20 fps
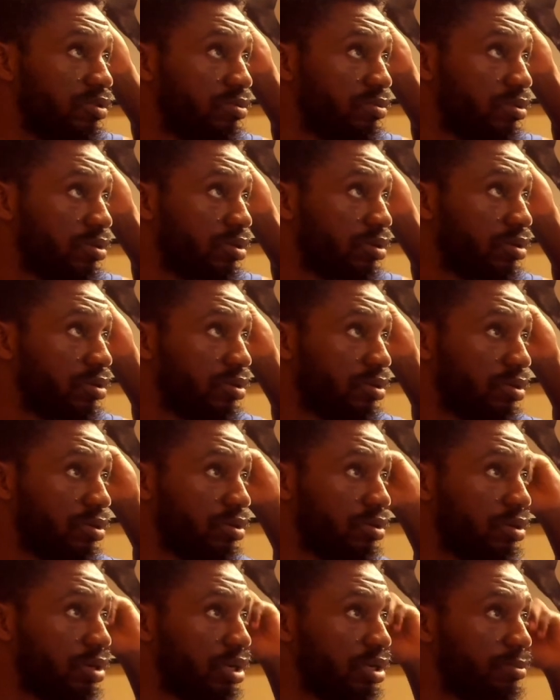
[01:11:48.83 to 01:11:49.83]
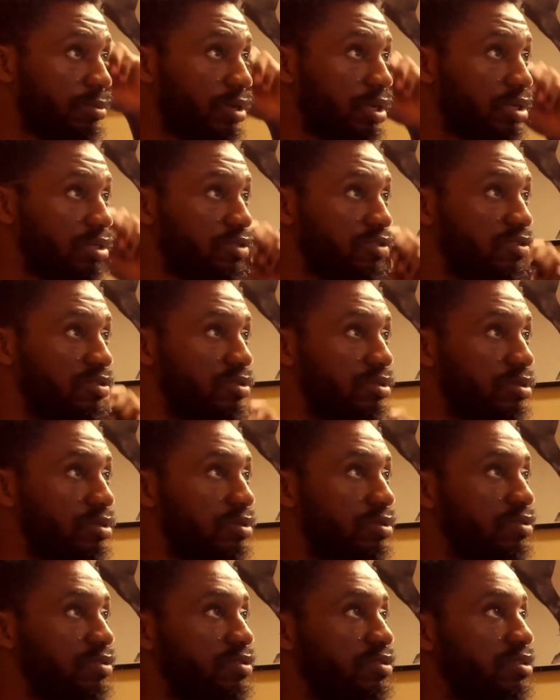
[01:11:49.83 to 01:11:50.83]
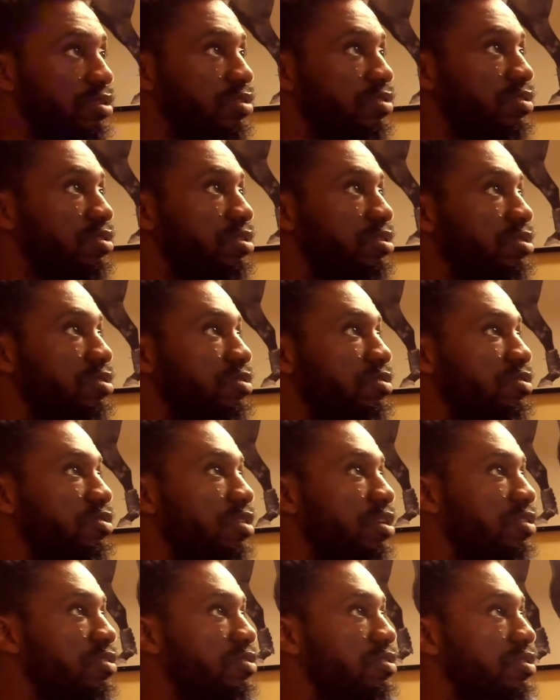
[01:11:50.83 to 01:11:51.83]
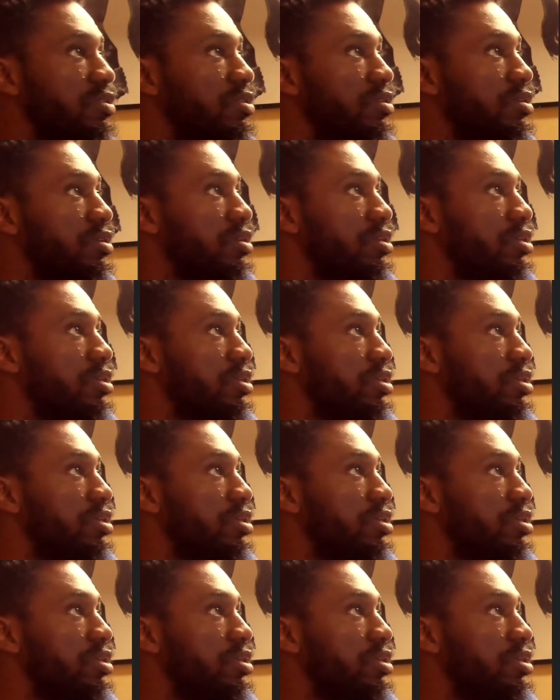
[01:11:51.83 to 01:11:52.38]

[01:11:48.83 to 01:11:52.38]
Wait, do you work, or am I ceasing just?